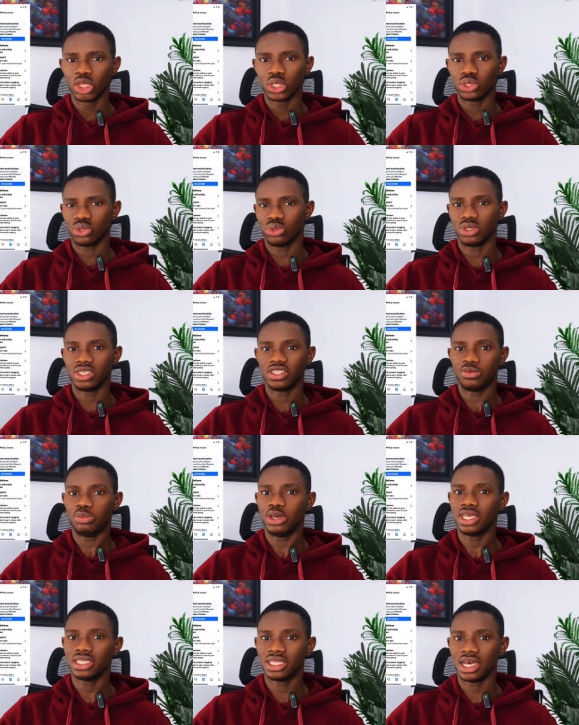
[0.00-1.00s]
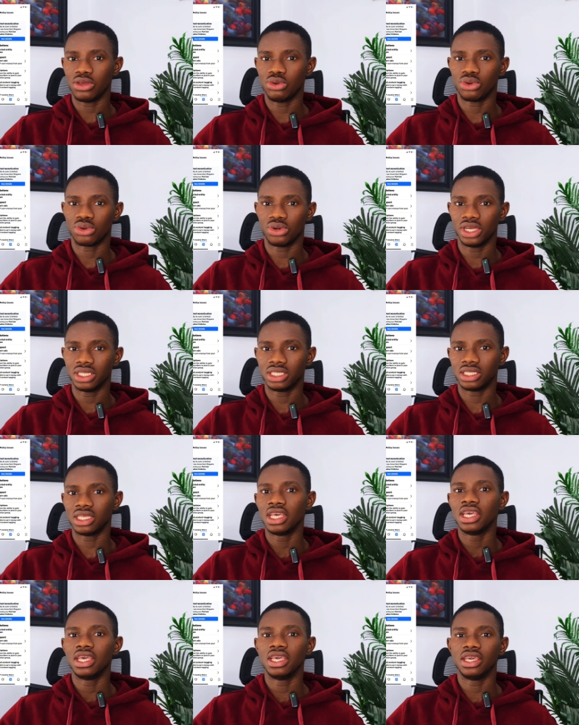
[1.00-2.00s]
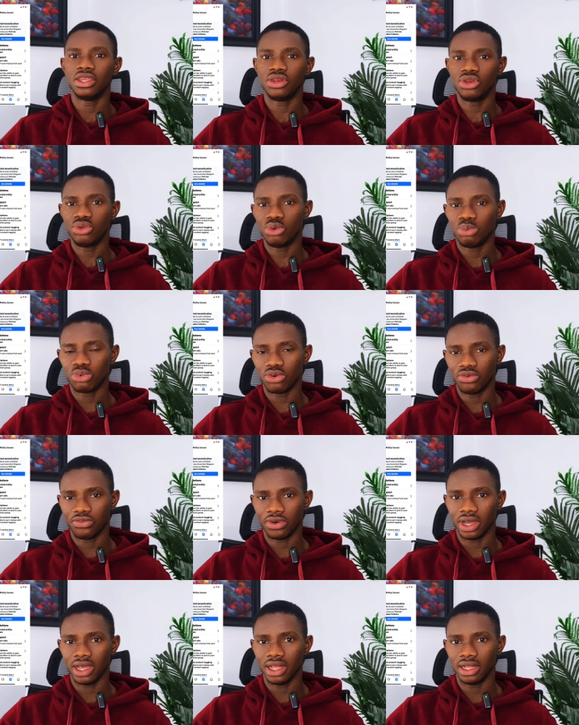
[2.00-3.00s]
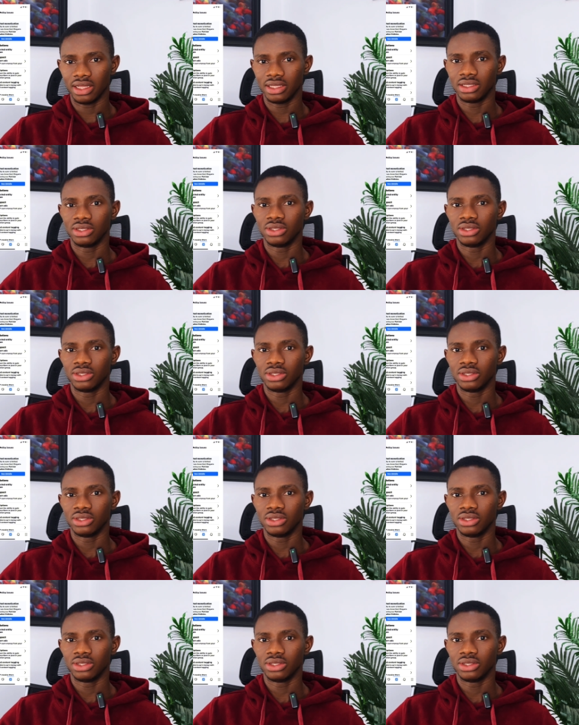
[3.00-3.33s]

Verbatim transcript: so it's best that you create a new profile